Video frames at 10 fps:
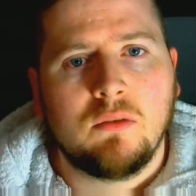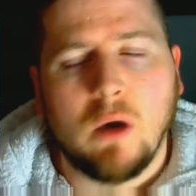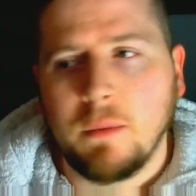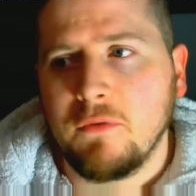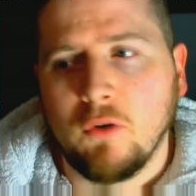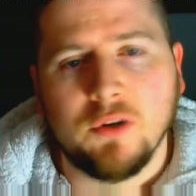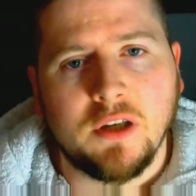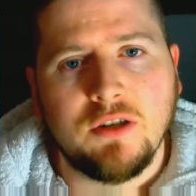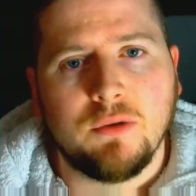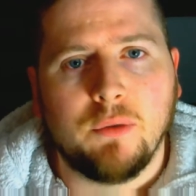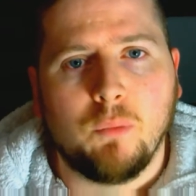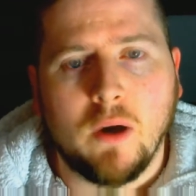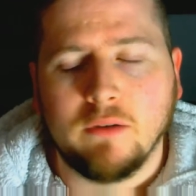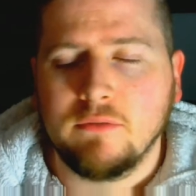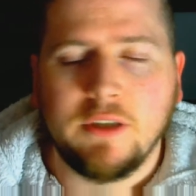right before his injury,
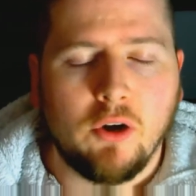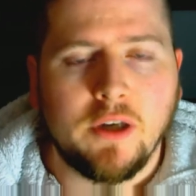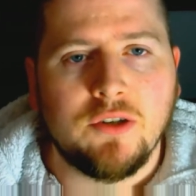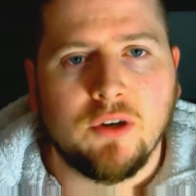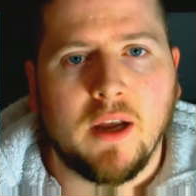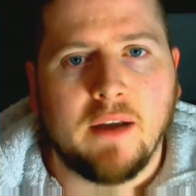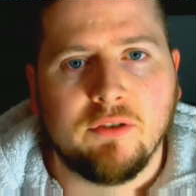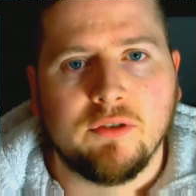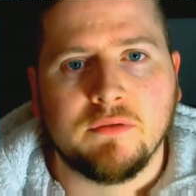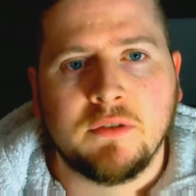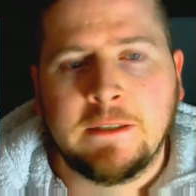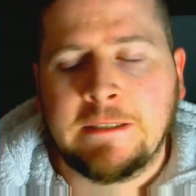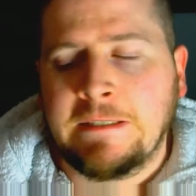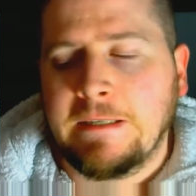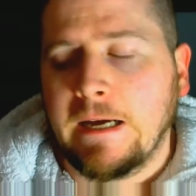when he got injured at Everton
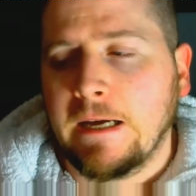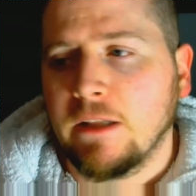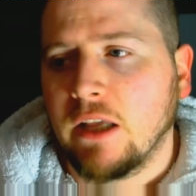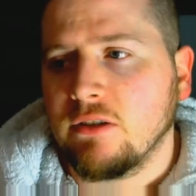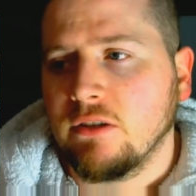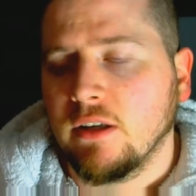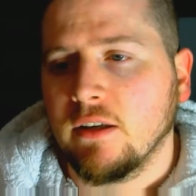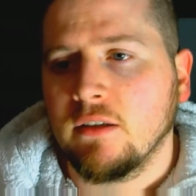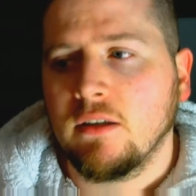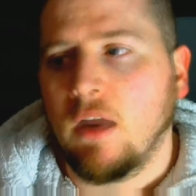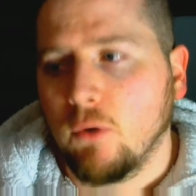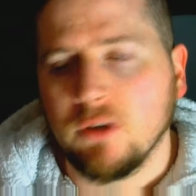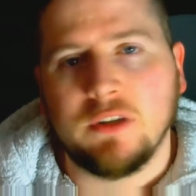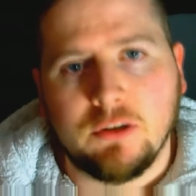last year. I want